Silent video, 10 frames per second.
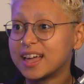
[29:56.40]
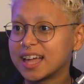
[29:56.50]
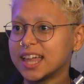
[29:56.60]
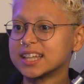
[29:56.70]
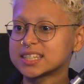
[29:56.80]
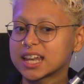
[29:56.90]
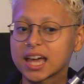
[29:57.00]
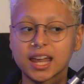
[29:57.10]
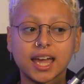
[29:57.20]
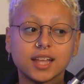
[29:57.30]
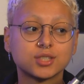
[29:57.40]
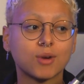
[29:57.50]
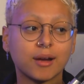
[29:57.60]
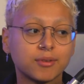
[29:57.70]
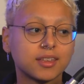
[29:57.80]
And it's getting out of hand. So
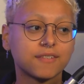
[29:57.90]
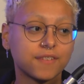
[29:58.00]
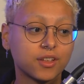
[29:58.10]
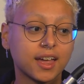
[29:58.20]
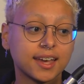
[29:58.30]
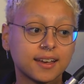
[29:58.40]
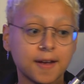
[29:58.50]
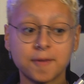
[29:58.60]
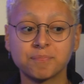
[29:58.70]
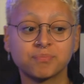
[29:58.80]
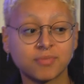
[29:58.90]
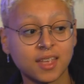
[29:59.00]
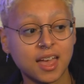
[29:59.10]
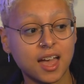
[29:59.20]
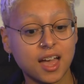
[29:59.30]
I really feel like
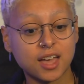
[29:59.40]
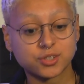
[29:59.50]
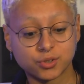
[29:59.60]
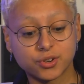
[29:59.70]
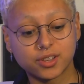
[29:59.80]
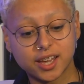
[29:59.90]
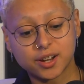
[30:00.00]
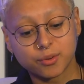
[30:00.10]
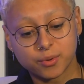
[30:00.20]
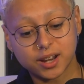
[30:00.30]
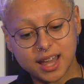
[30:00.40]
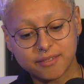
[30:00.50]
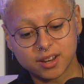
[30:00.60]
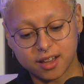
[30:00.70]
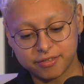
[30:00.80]
sooner or later we're gonna have
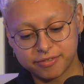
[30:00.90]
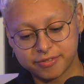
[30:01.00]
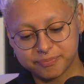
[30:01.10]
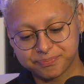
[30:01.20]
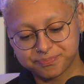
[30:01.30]
enough.